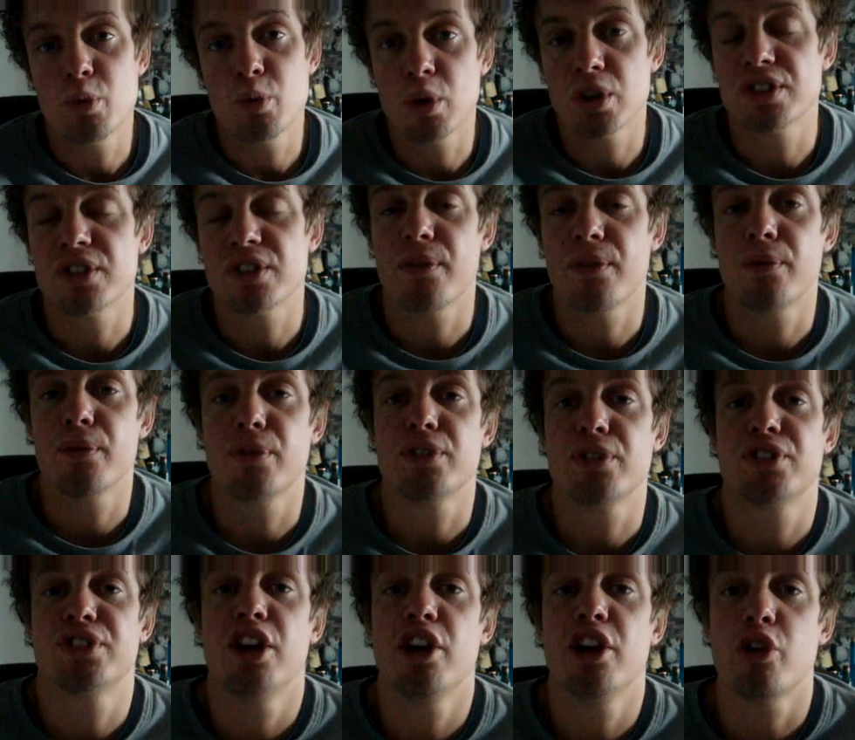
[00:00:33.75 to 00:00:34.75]
was
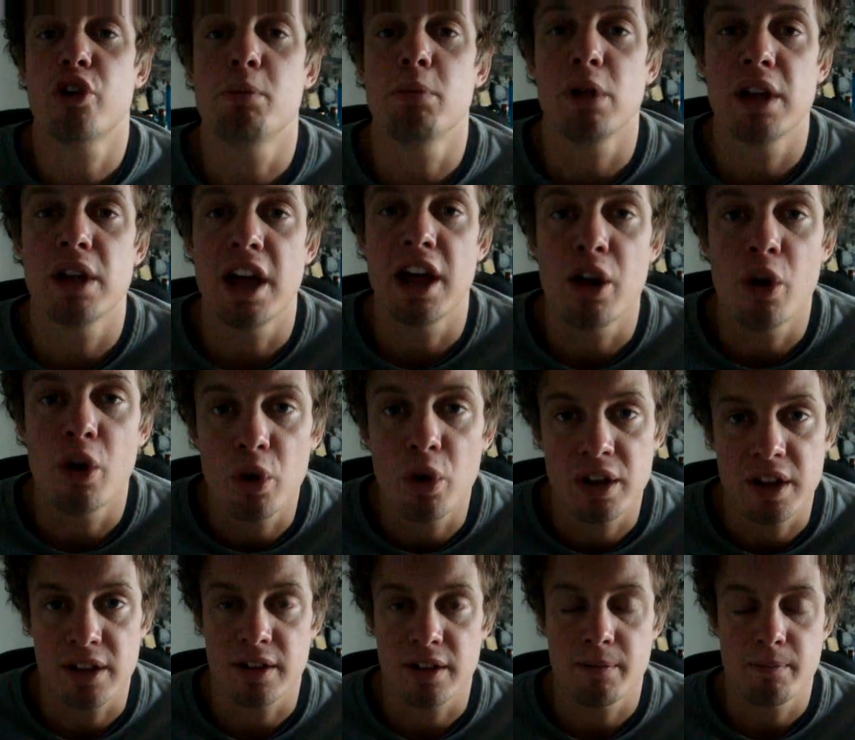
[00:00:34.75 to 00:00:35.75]
terribly
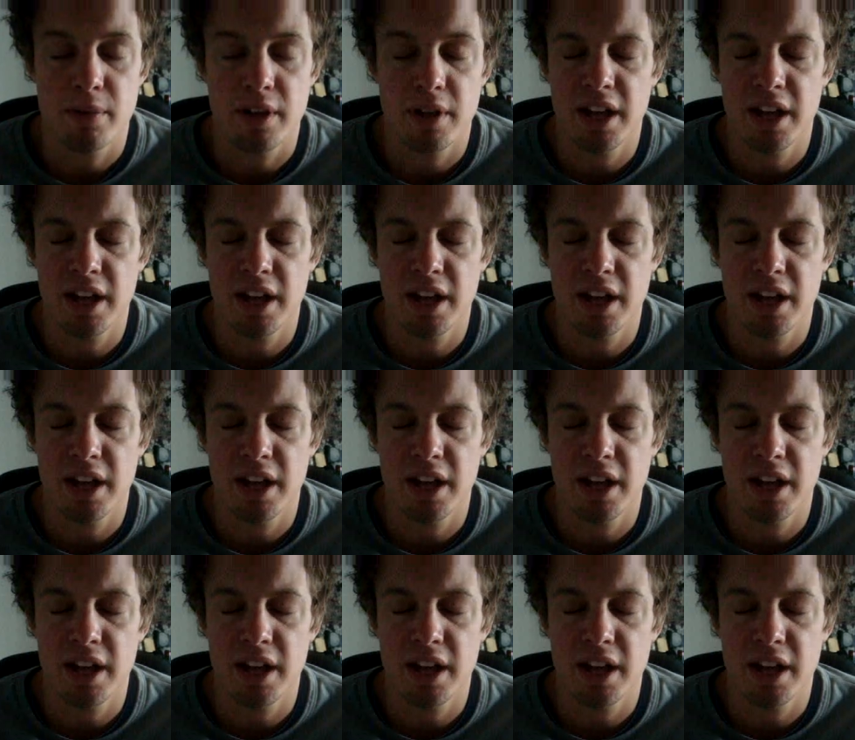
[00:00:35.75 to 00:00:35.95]
annoying.